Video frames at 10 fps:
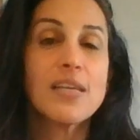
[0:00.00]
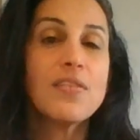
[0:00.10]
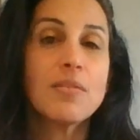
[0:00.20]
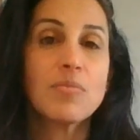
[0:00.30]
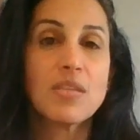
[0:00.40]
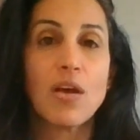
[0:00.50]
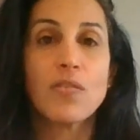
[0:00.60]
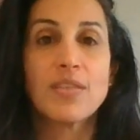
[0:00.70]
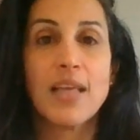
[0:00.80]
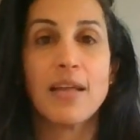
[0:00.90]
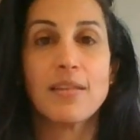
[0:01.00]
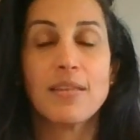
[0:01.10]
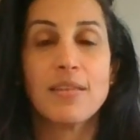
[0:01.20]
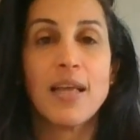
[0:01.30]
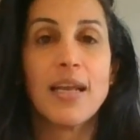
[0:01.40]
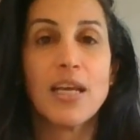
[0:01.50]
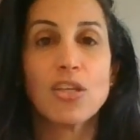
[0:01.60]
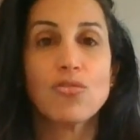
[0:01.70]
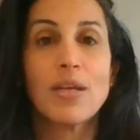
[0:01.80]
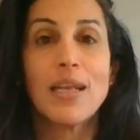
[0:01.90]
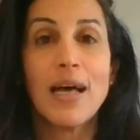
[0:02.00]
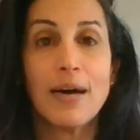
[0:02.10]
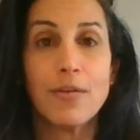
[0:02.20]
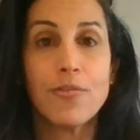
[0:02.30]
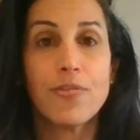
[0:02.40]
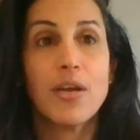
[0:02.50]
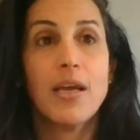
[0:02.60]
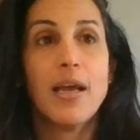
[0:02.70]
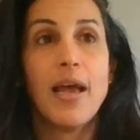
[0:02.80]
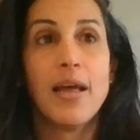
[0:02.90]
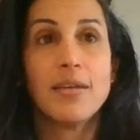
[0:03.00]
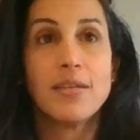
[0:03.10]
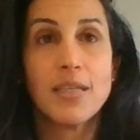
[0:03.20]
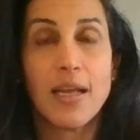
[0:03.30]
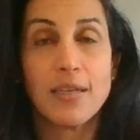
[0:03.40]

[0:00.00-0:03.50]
giving themselves that extra love and